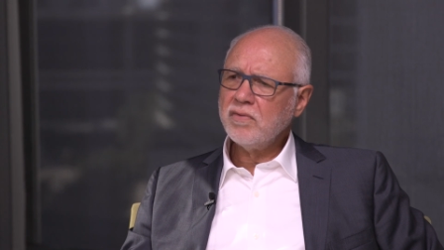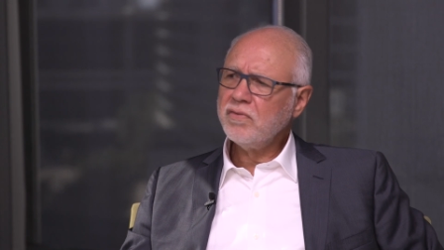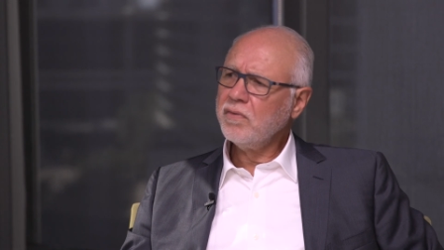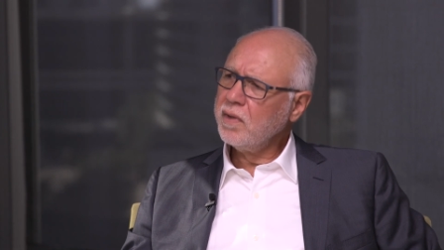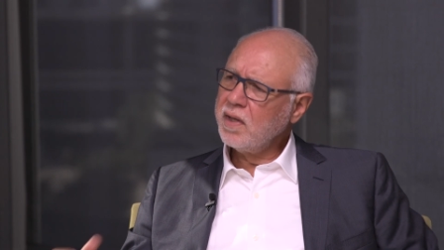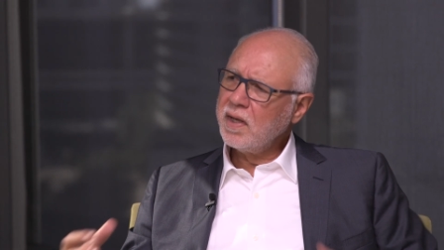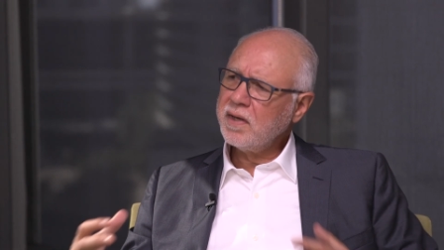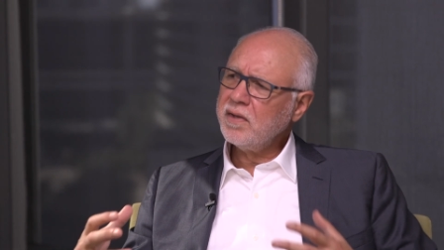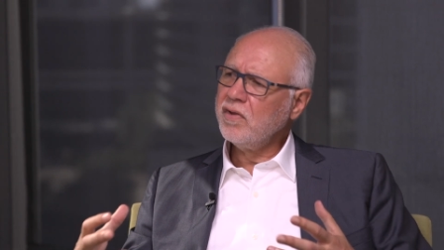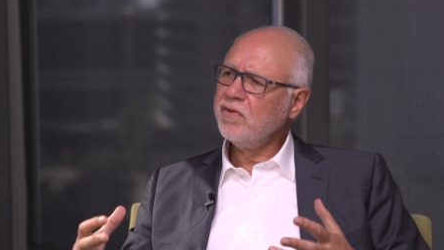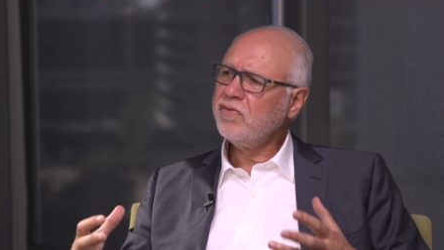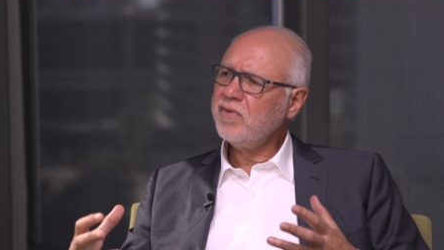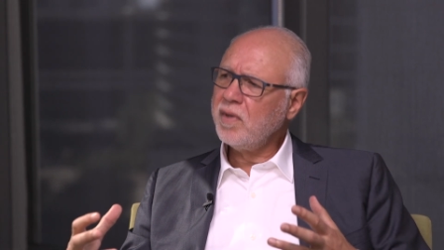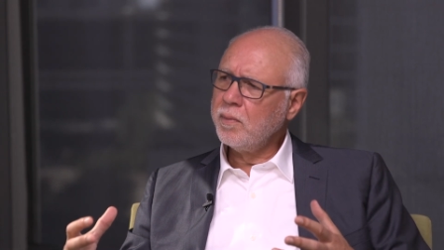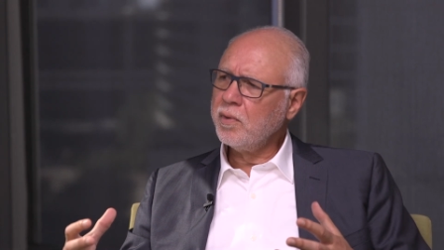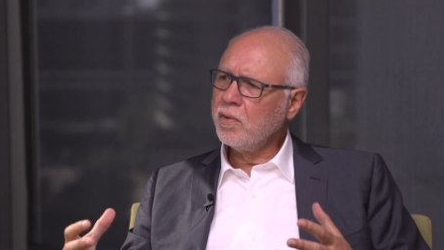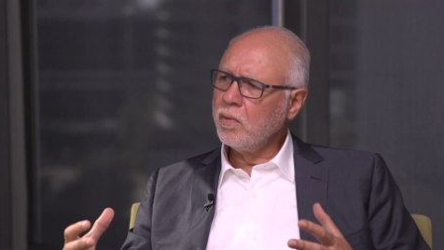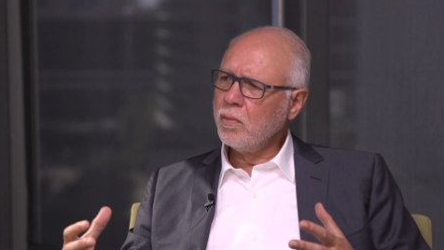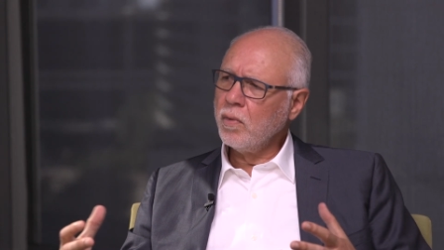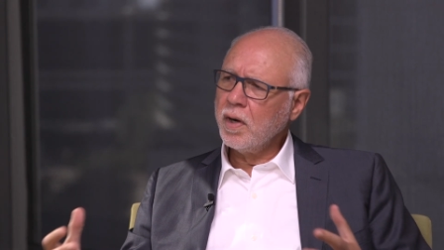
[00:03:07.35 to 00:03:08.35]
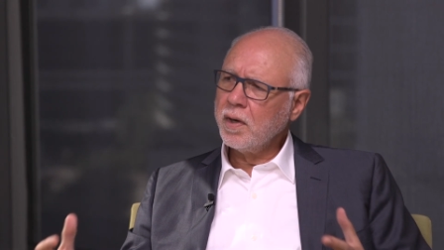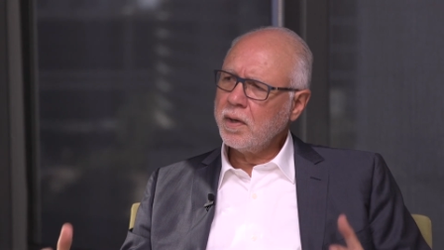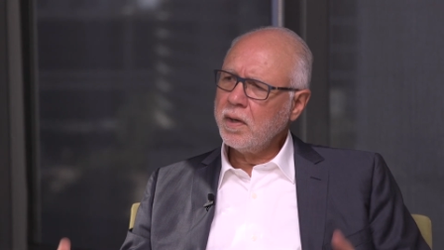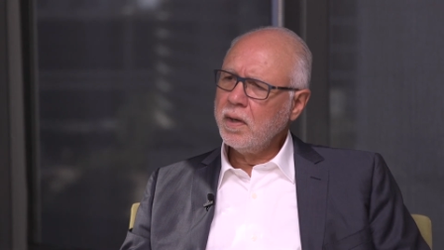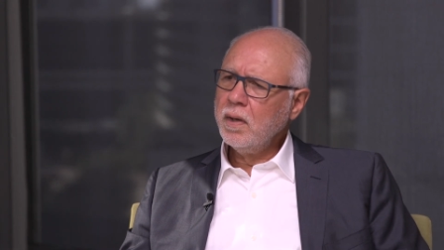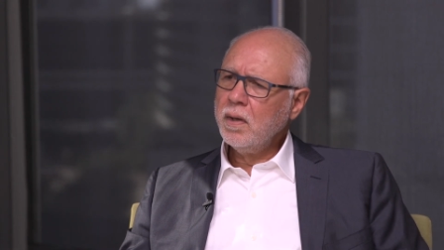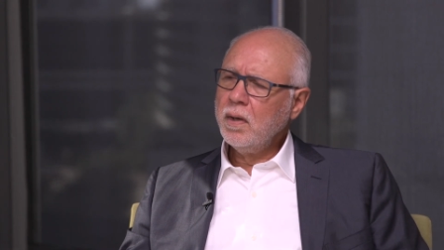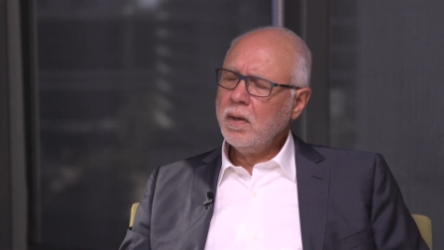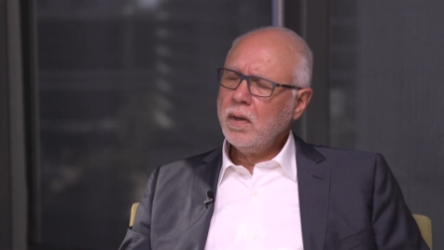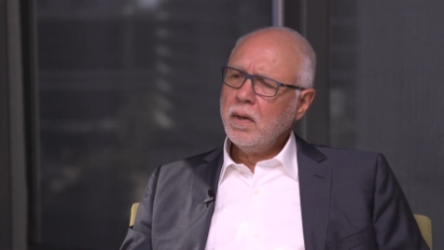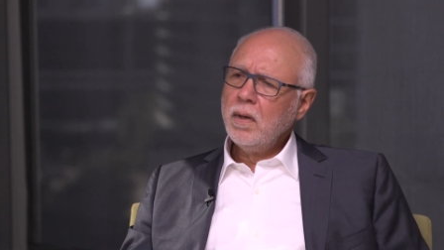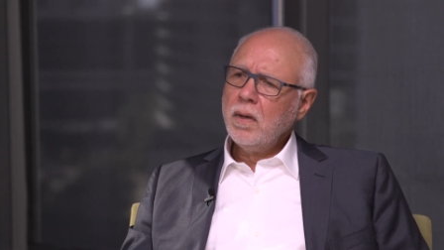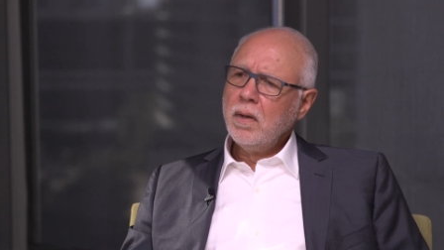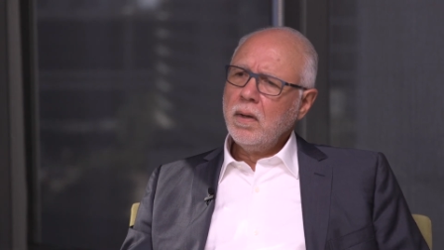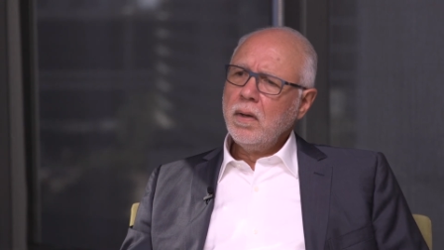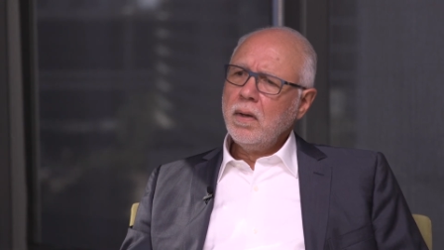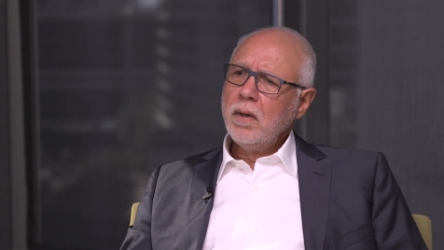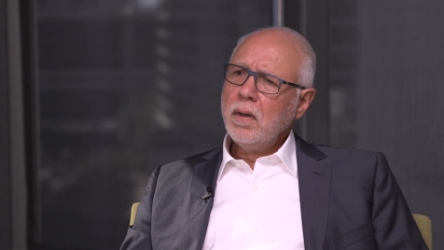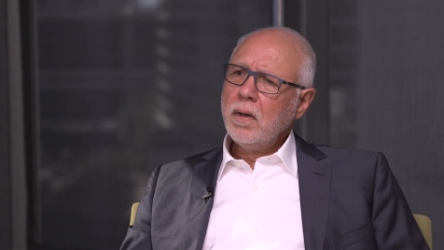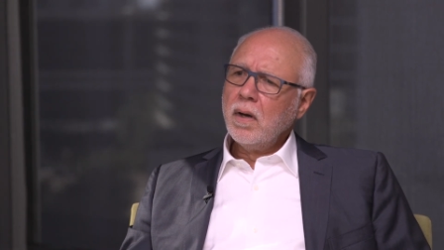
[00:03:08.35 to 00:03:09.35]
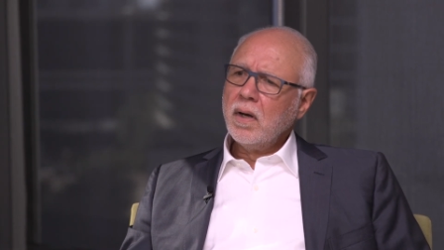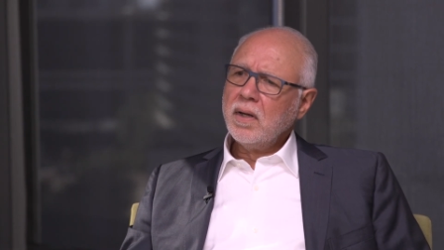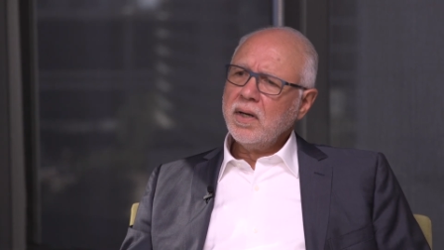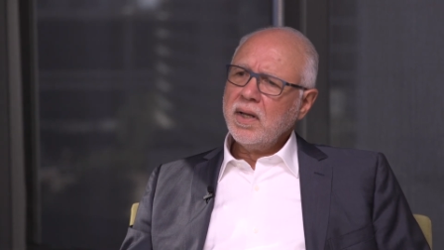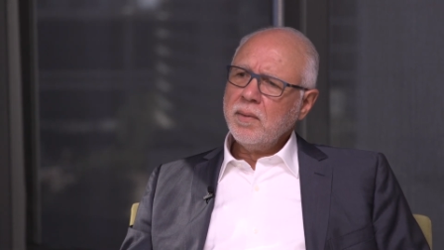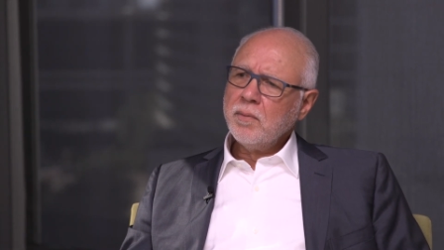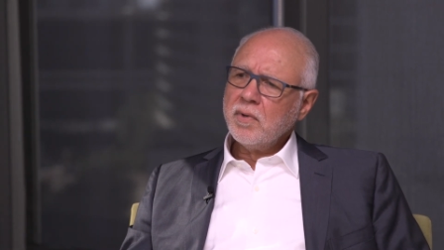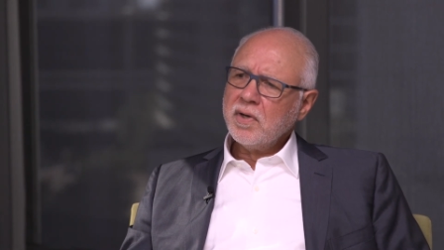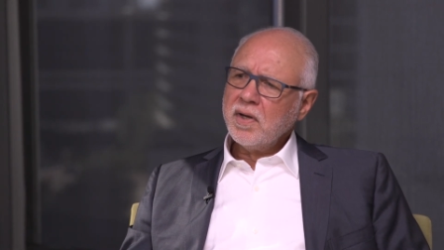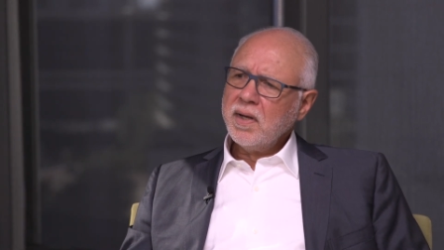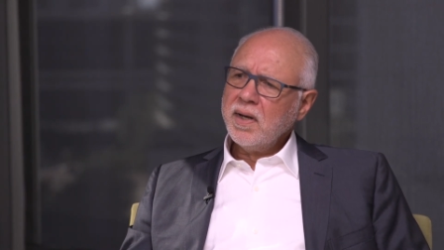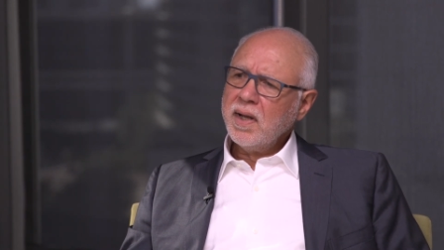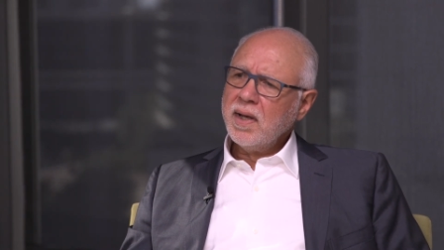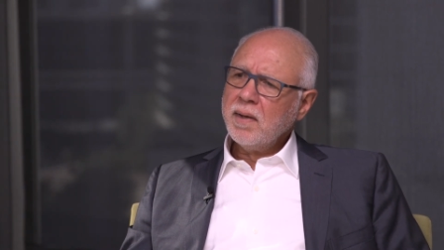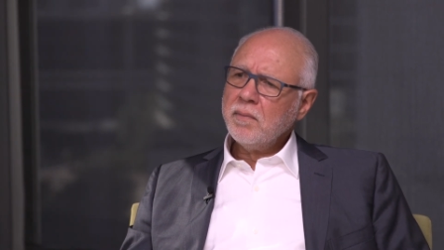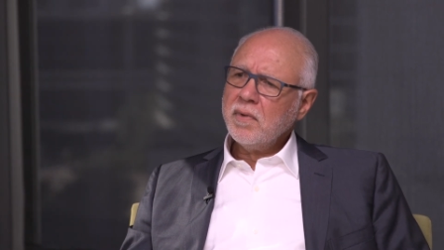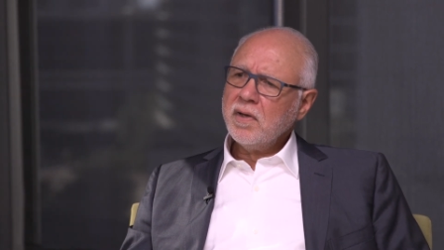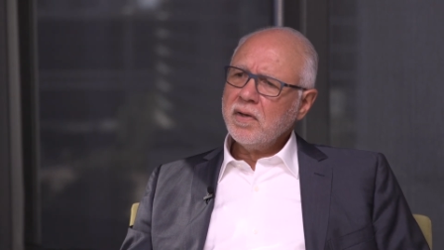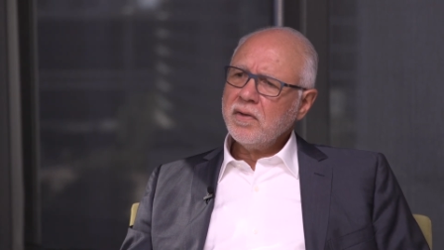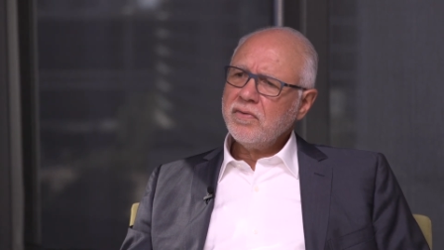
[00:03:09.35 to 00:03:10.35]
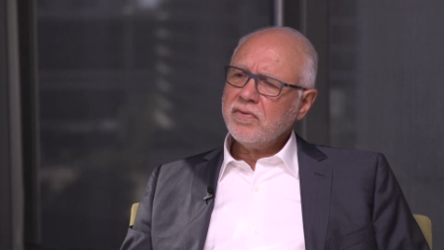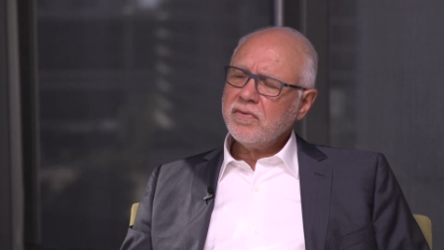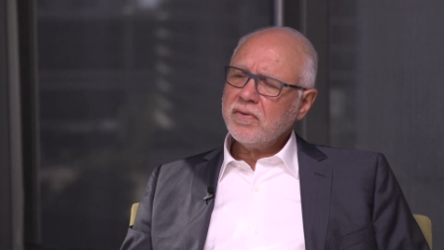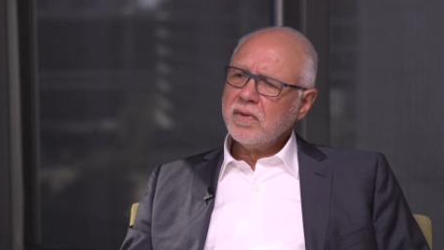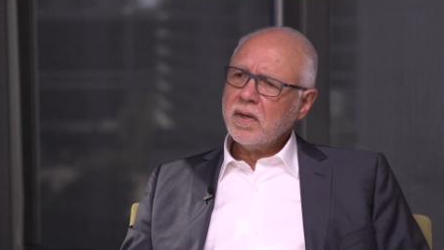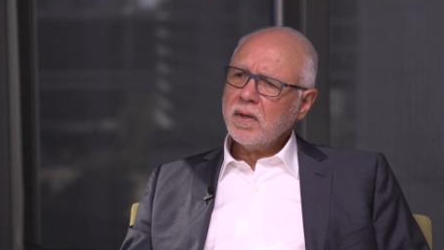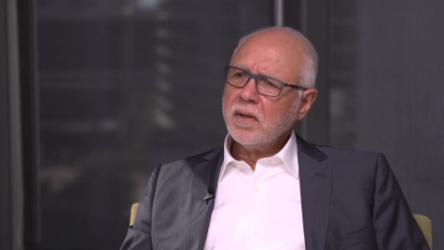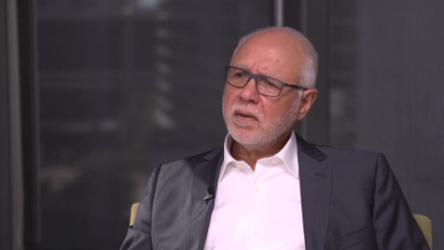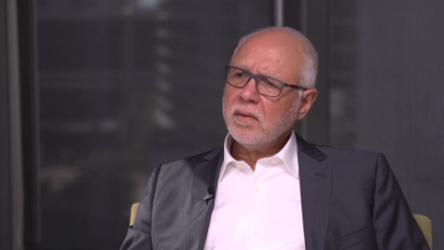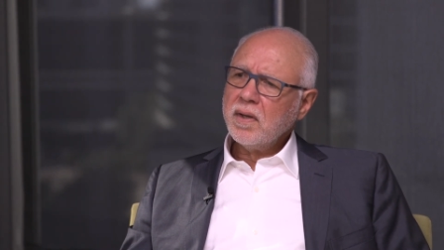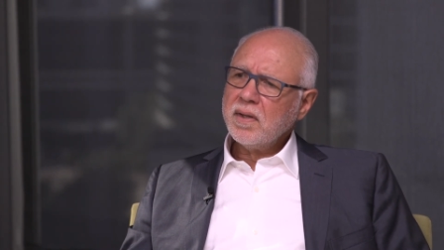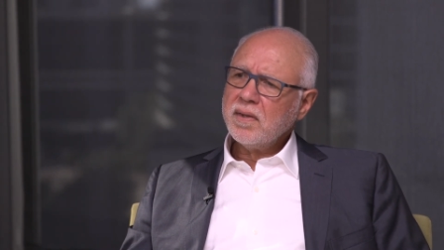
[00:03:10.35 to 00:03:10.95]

So a lot of the seminal work on hemodynamics uh,